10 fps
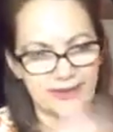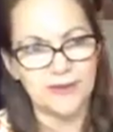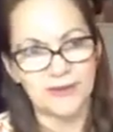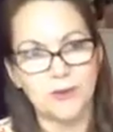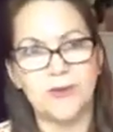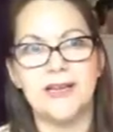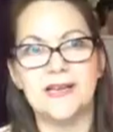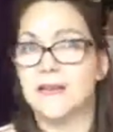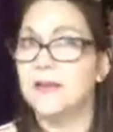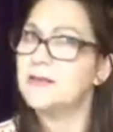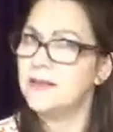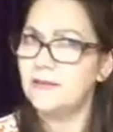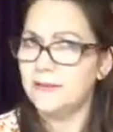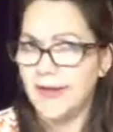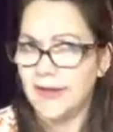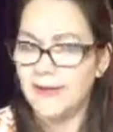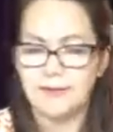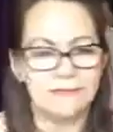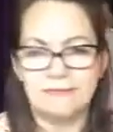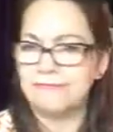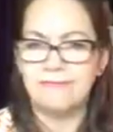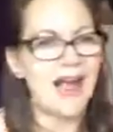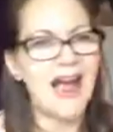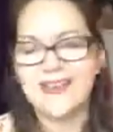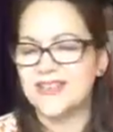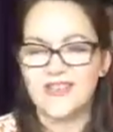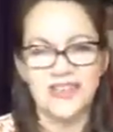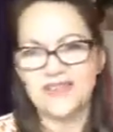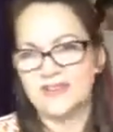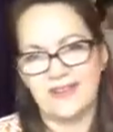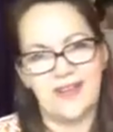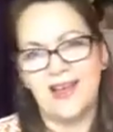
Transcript: and all of this. Okay, then I hadn't heard of